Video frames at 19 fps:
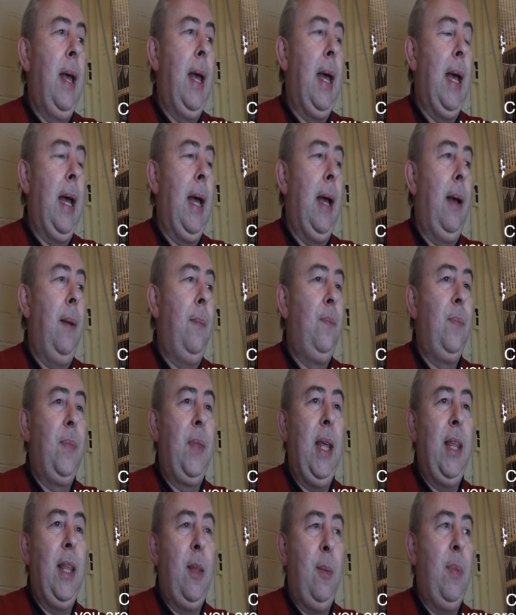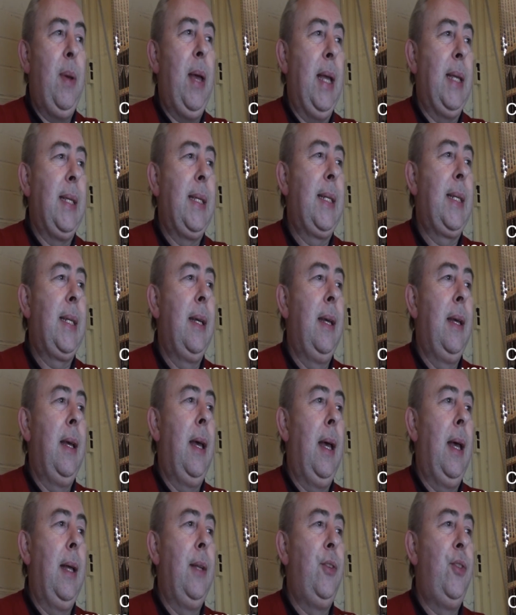They're the best.
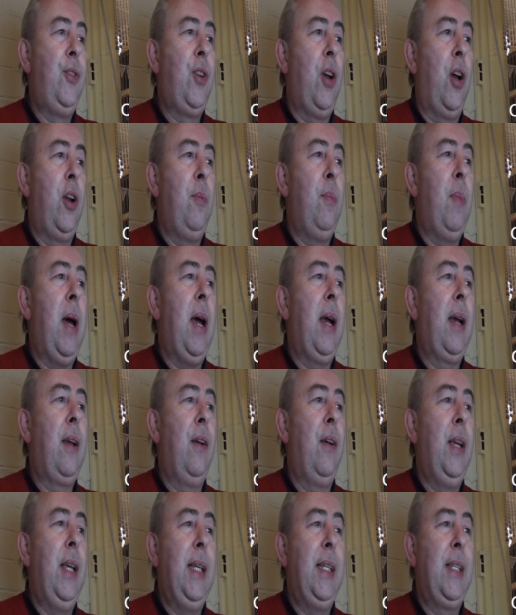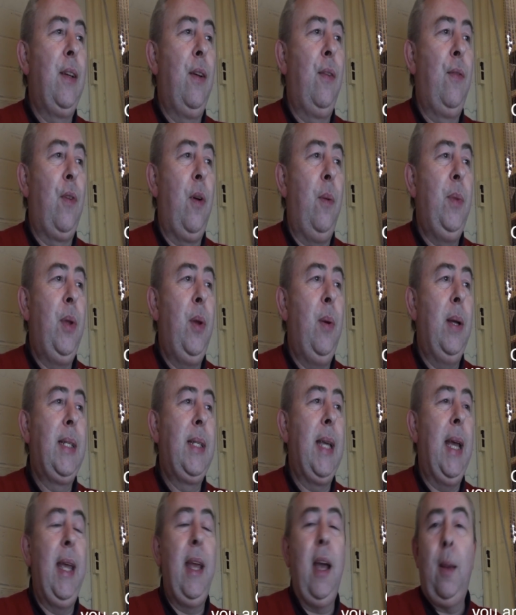Joan Mark is from
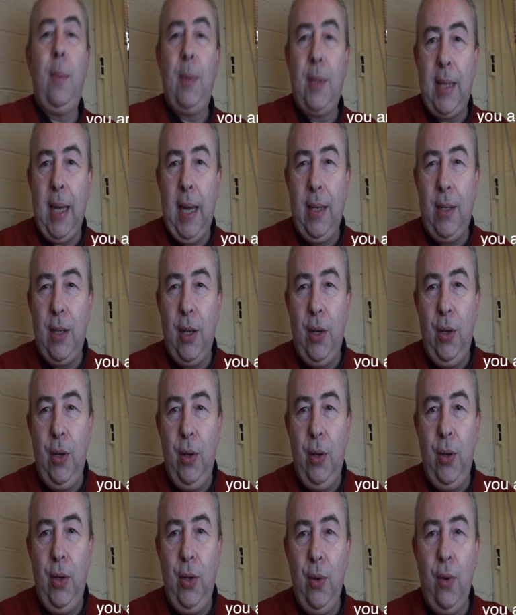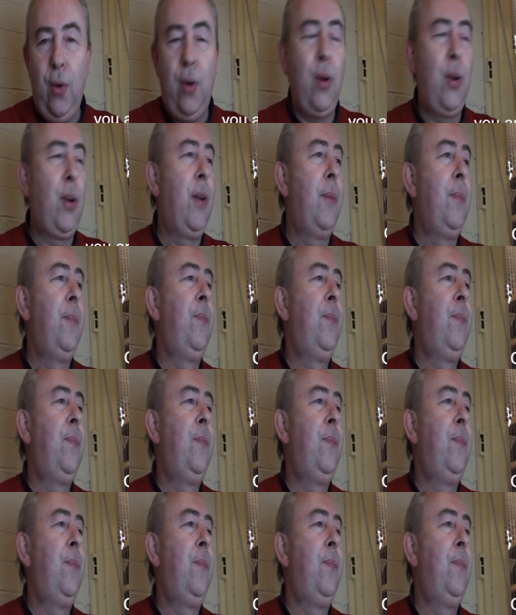USA, upstate New York.